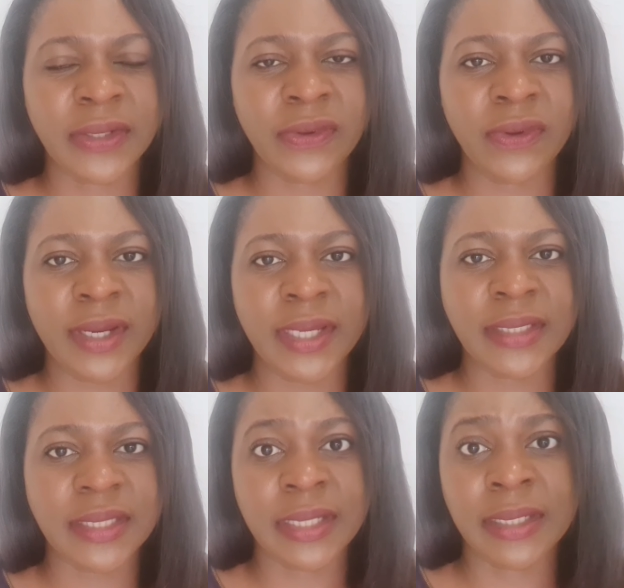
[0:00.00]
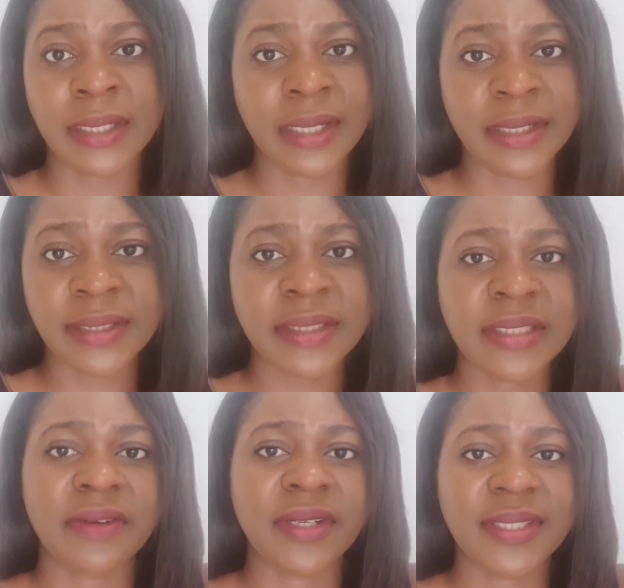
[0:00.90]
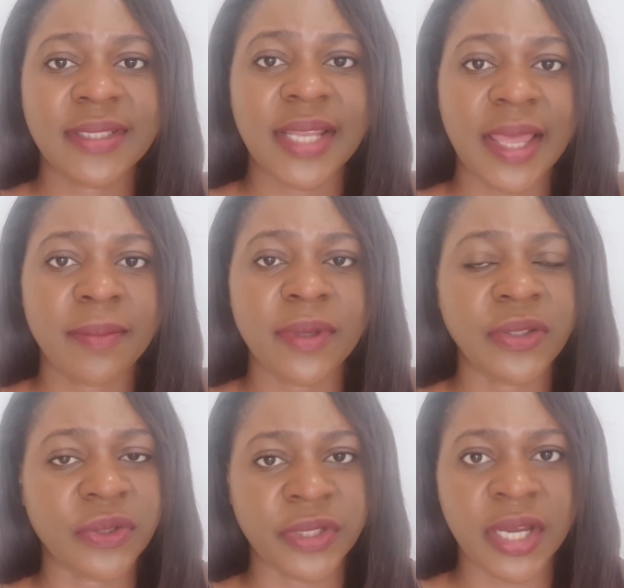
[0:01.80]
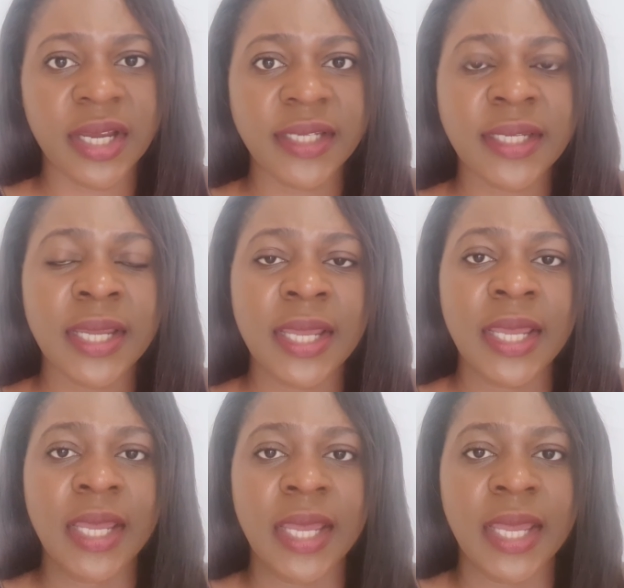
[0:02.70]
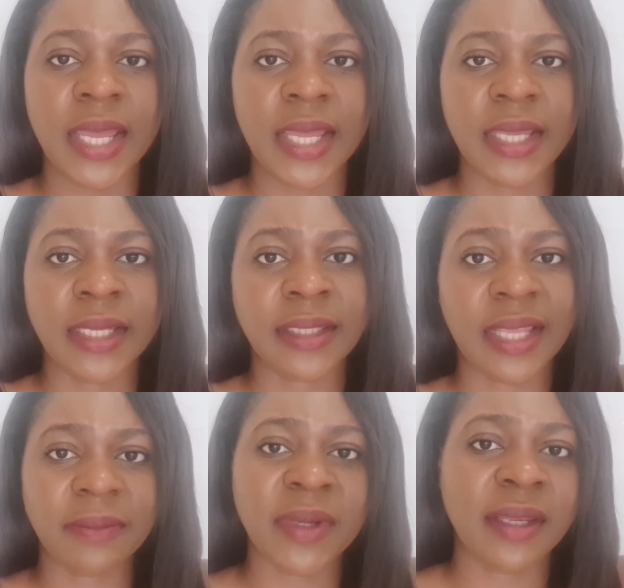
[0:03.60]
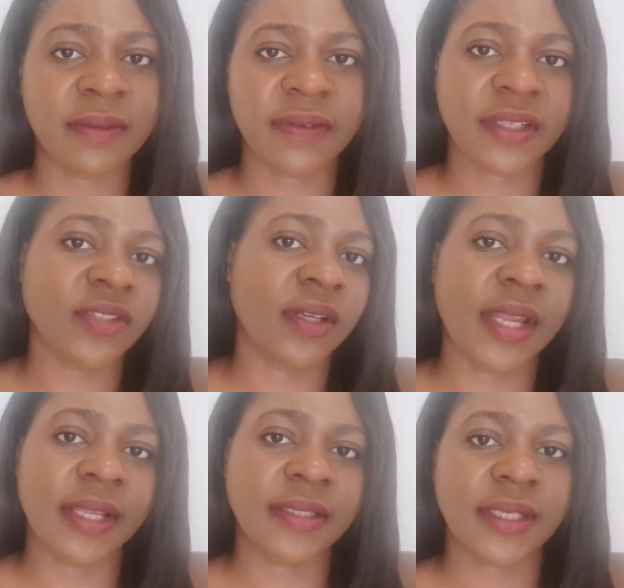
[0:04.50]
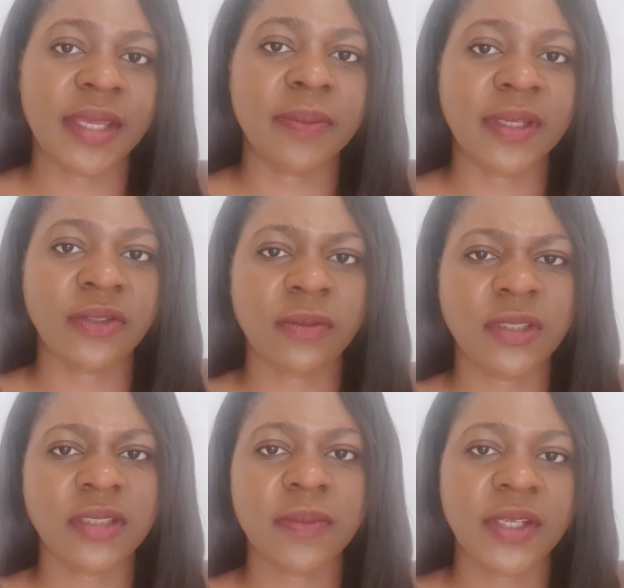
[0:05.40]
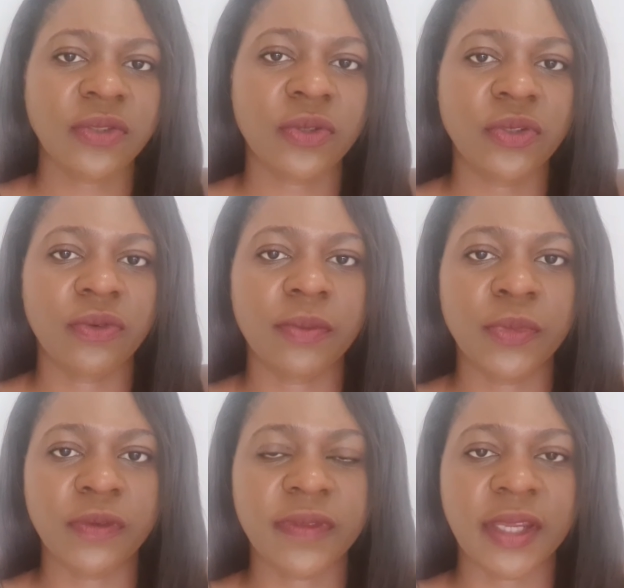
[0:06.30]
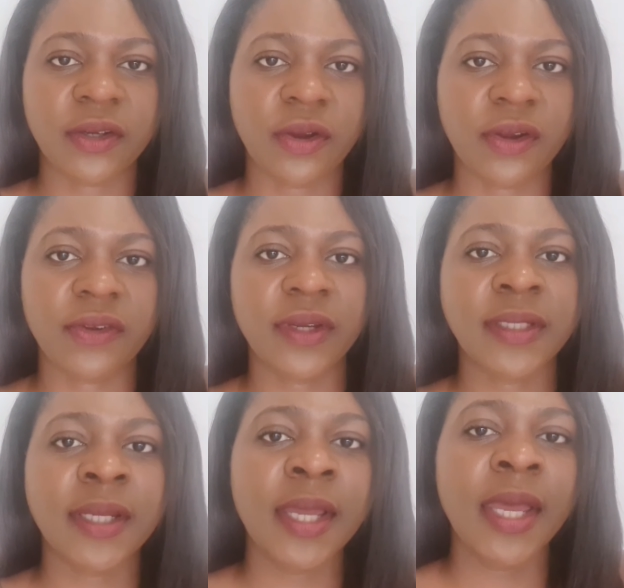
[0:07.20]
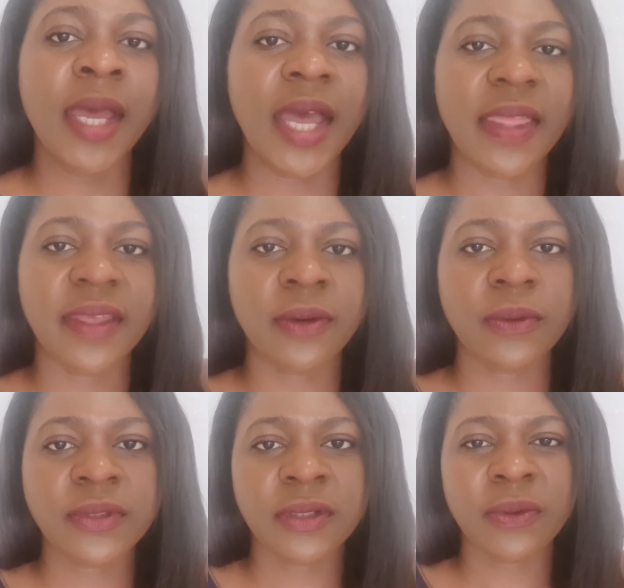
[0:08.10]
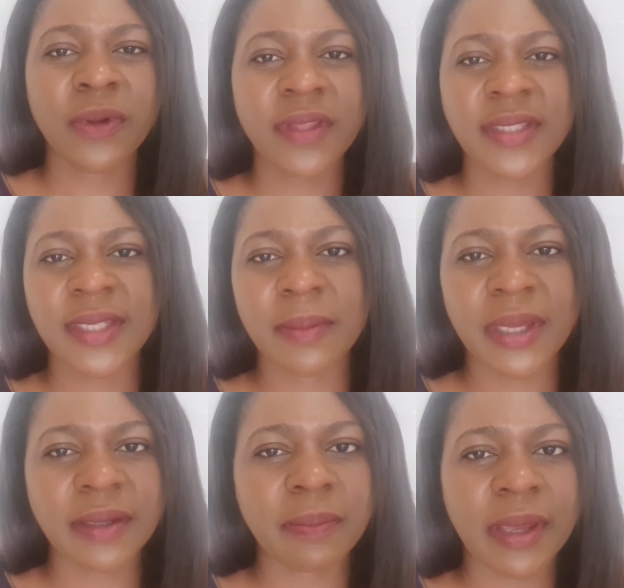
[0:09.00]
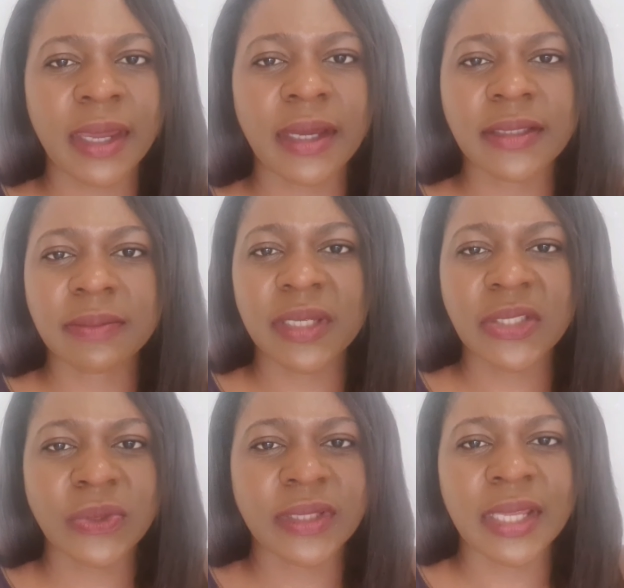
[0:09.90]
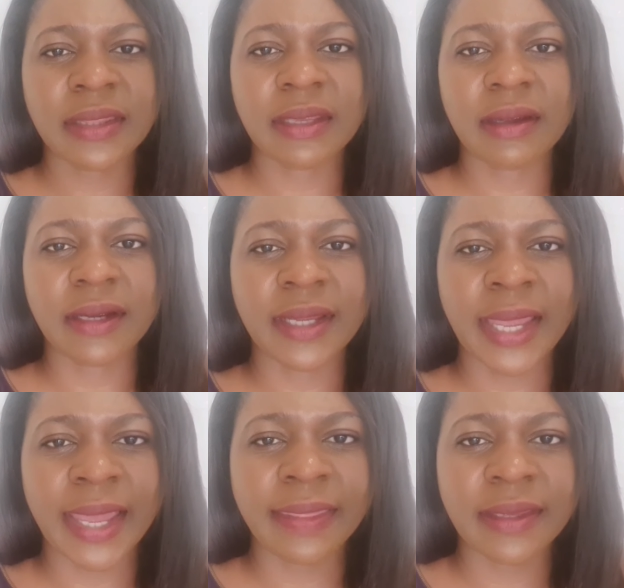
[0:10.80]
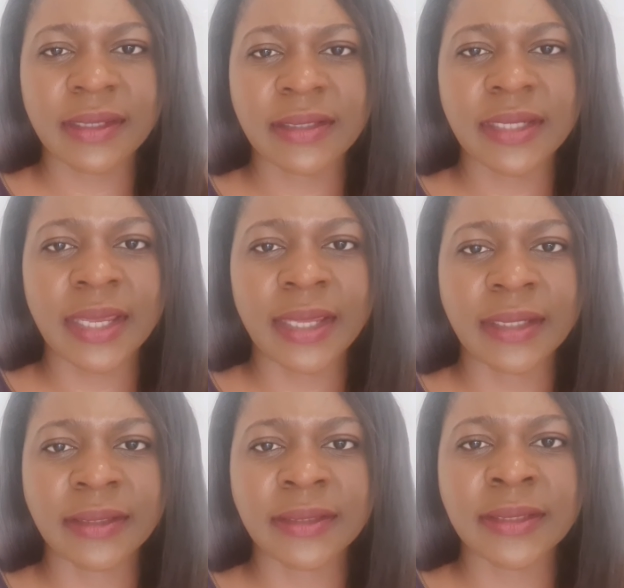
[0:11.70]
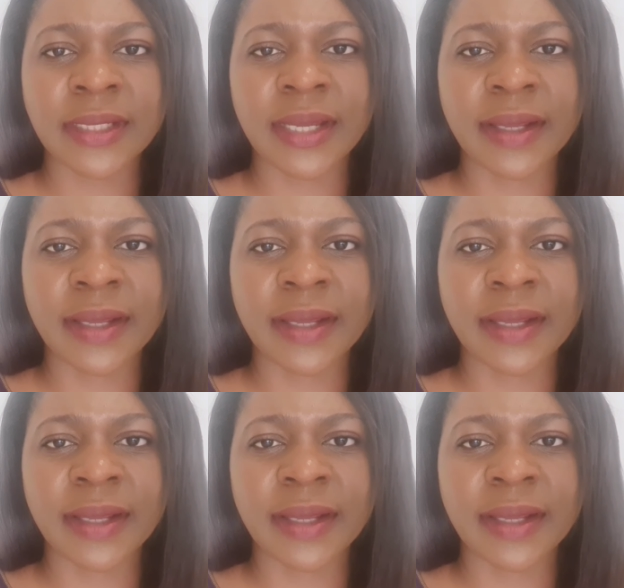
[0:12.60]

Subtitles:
and create an unnecessary slab in your yard, and that may affect your landscaping. So just make sure you remove that concrete. And then also all the cement bags, make sure that they're gathered and